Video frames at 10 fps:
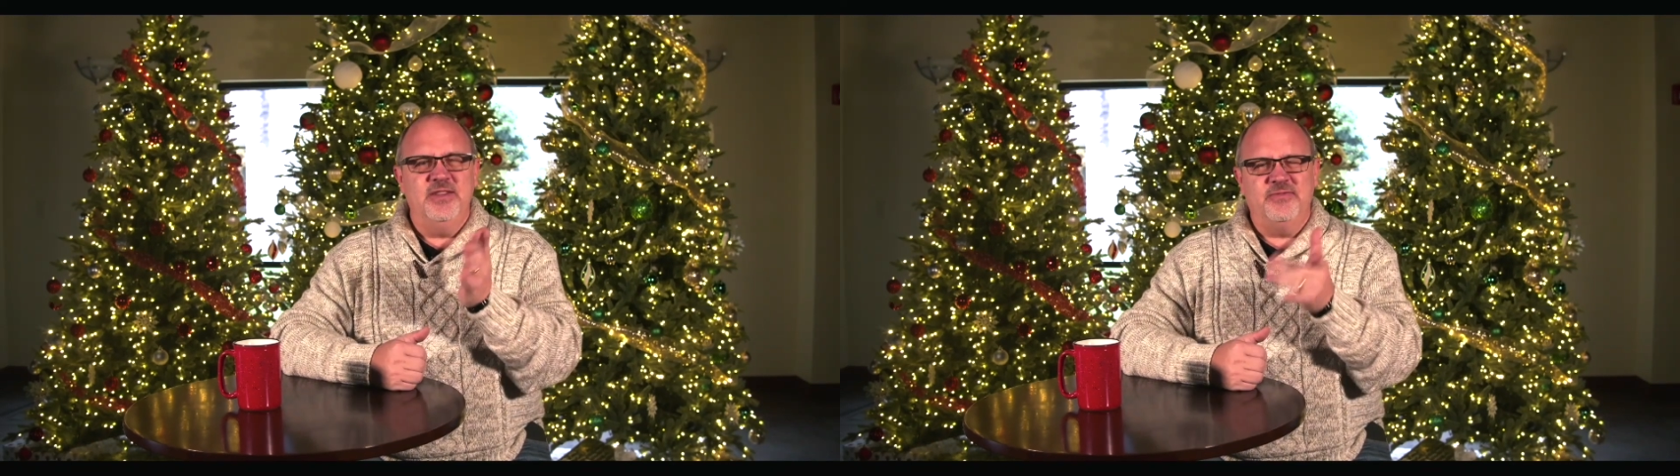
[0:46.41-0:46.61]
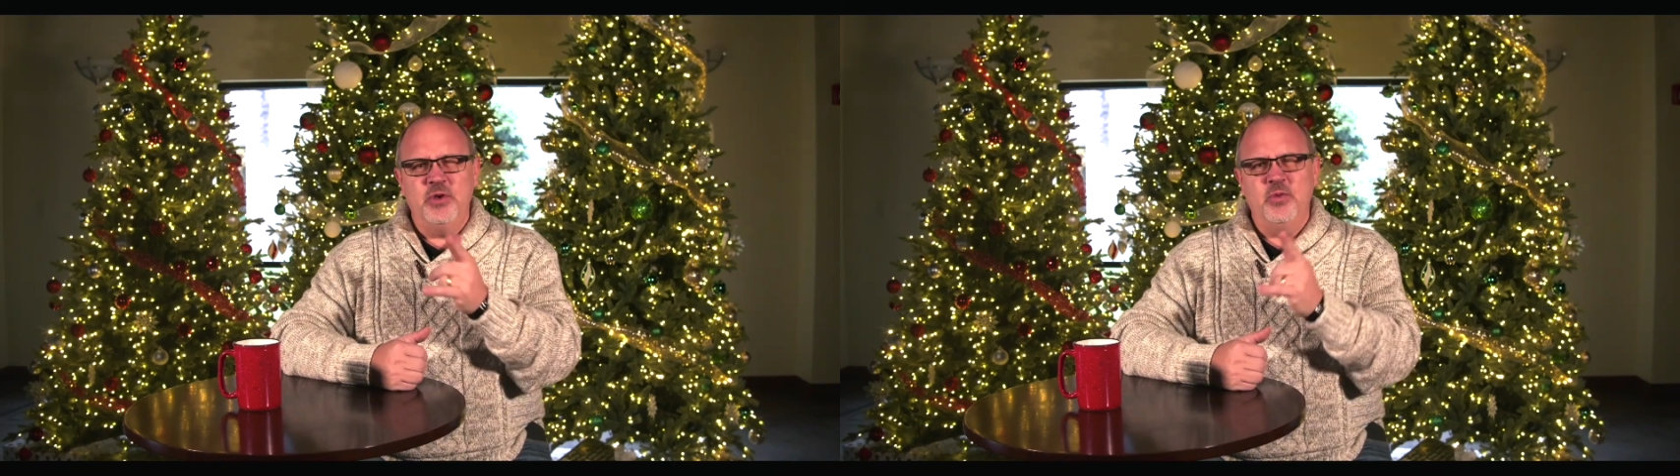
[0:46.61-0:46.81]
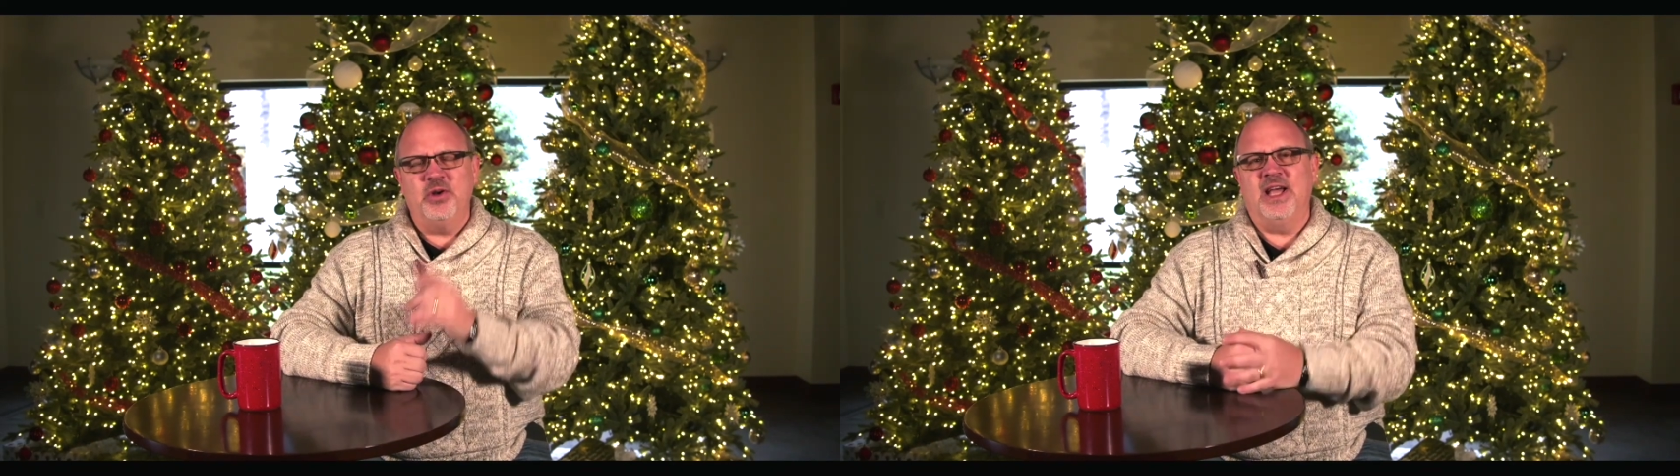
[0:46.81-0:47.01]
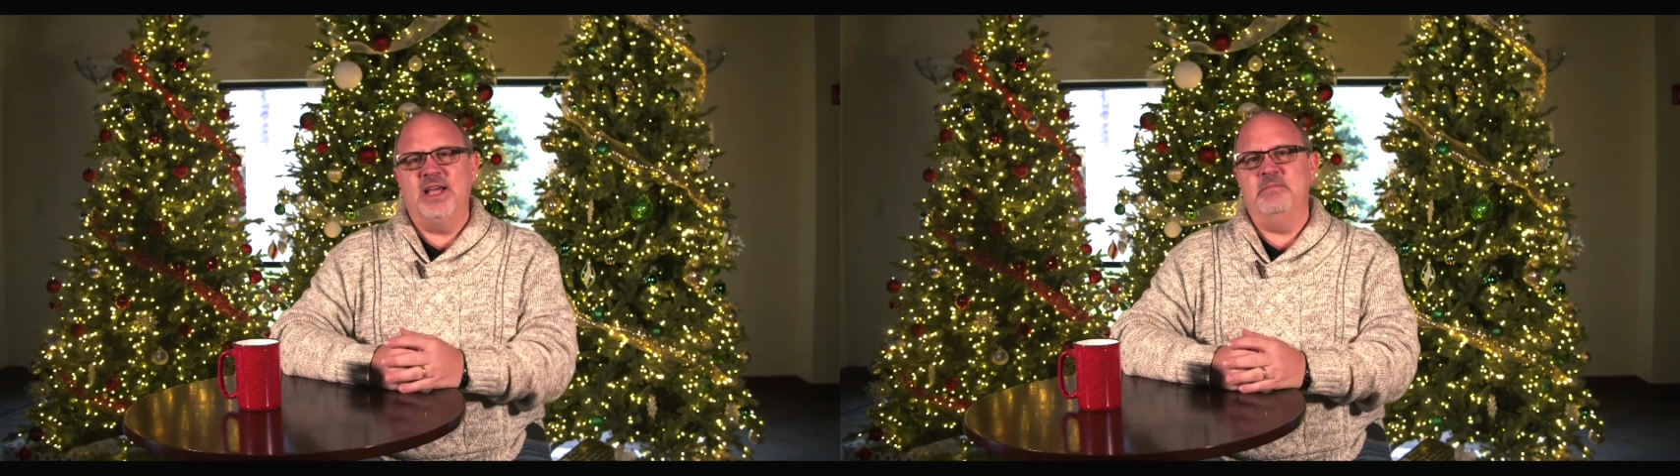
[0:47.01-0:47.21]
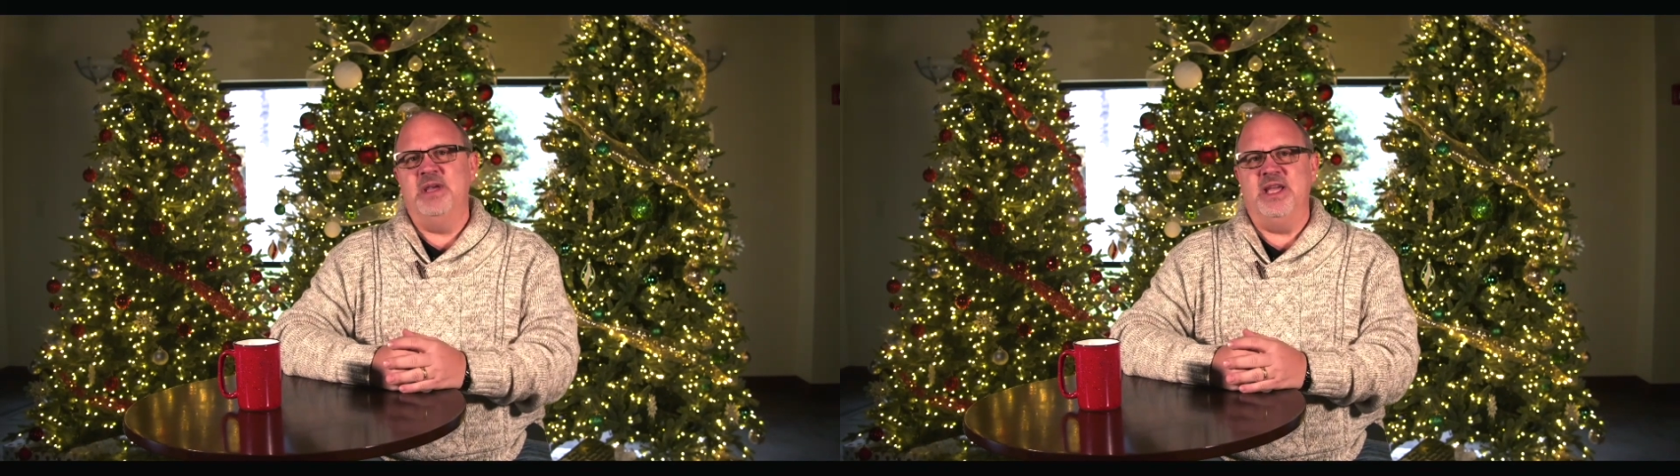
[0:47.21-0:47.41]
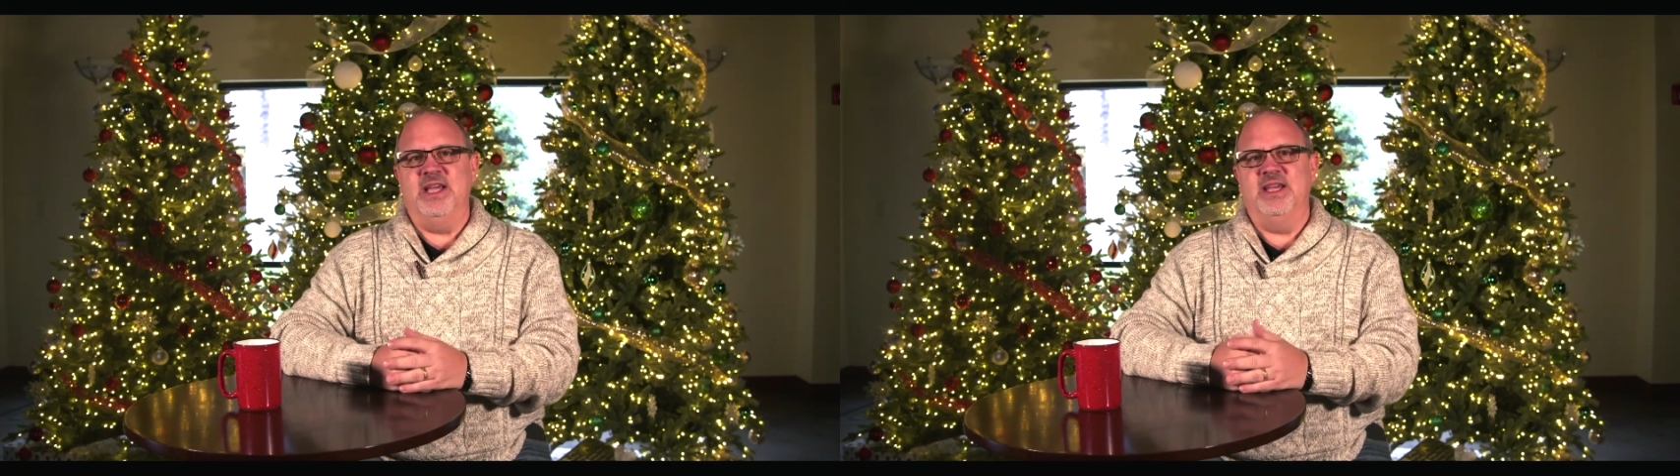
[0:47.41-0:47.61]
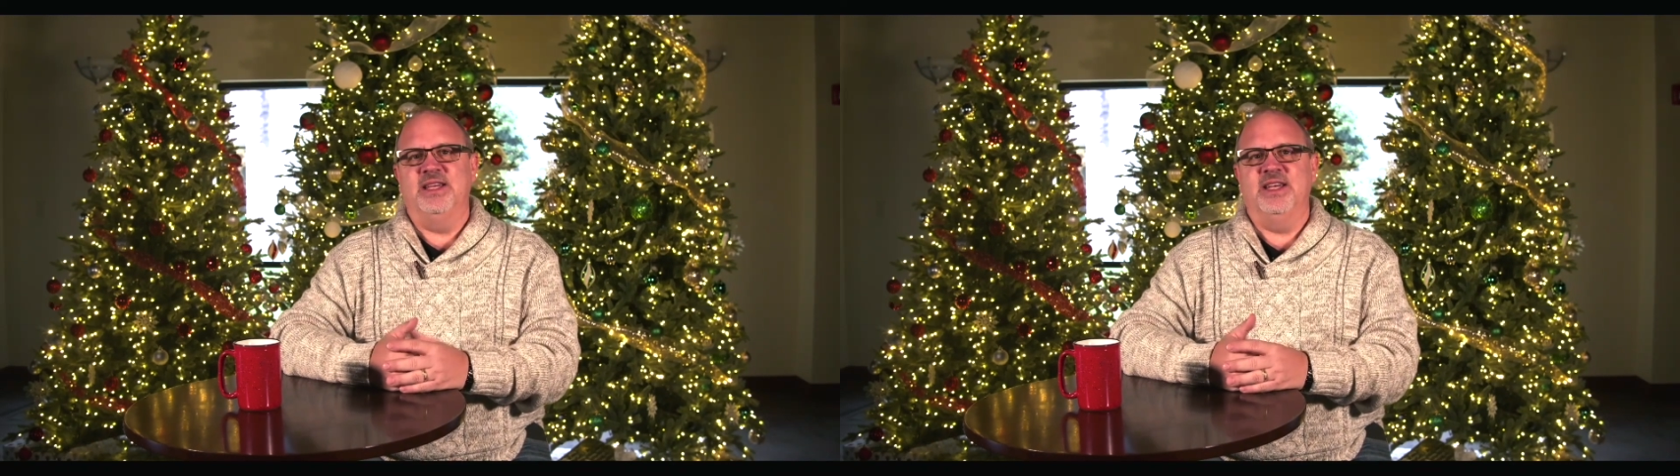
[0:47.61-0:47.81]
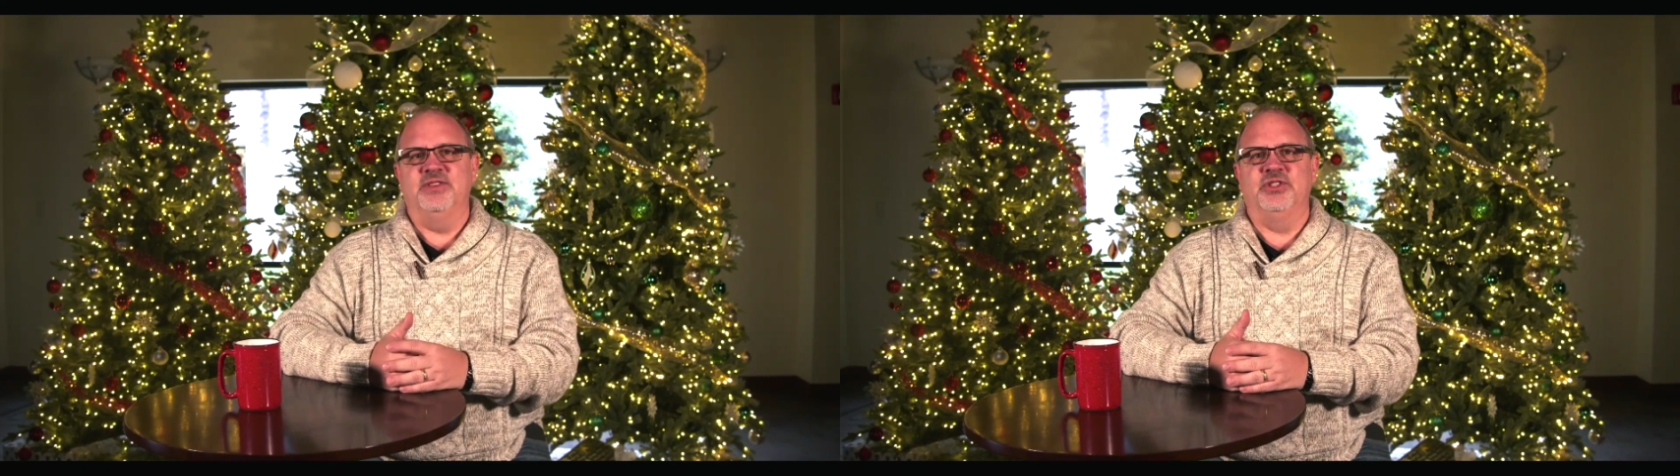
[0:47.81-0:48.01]
If you were like me
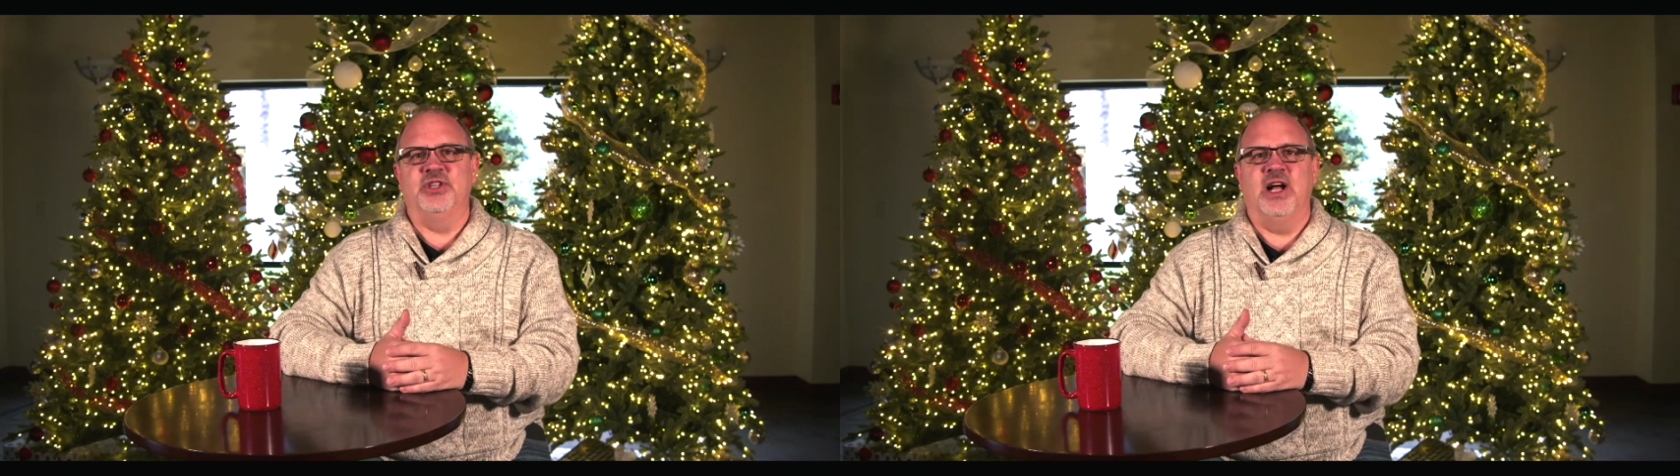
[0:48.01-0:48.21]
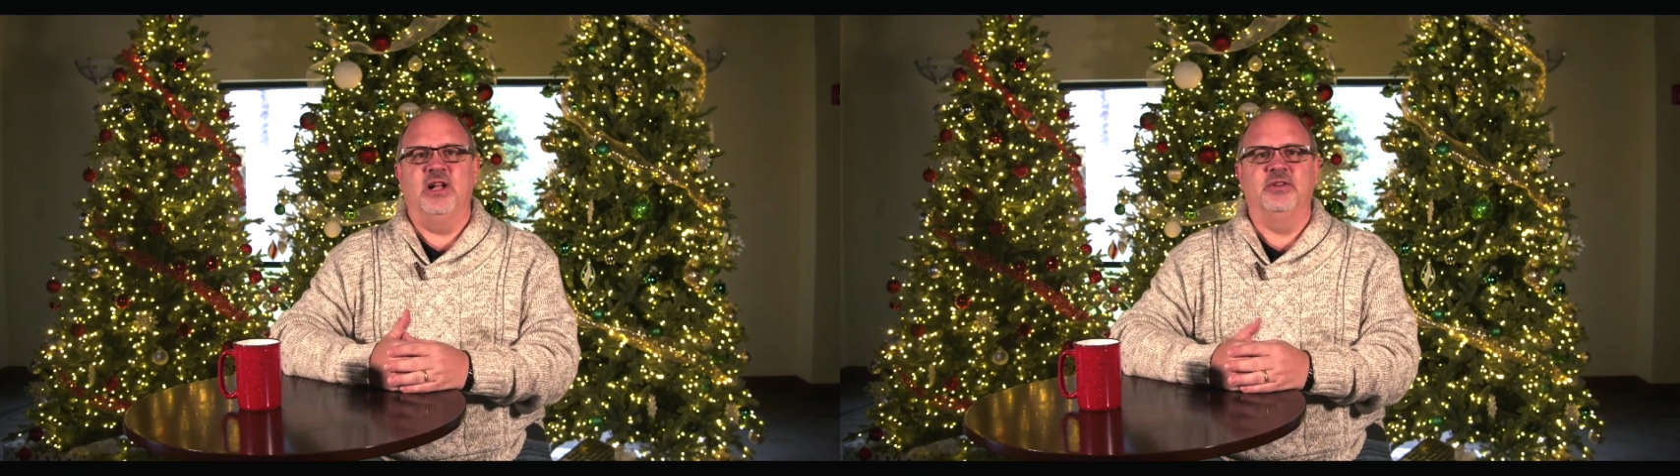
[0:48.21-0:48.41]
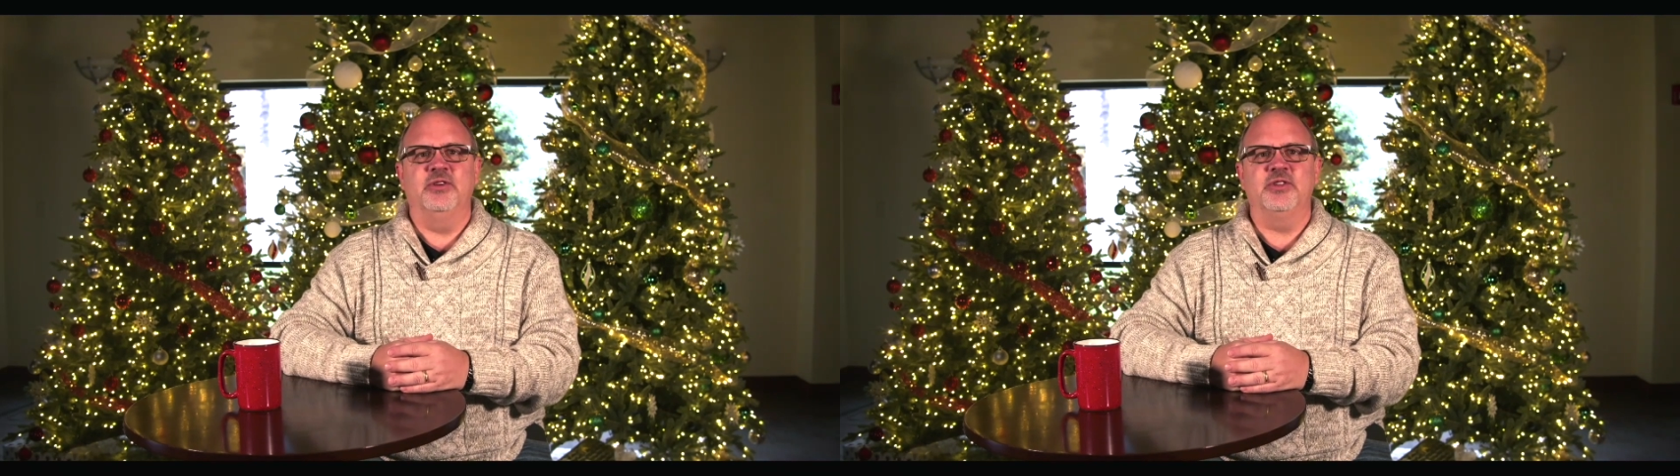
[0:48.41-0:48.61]
as a child,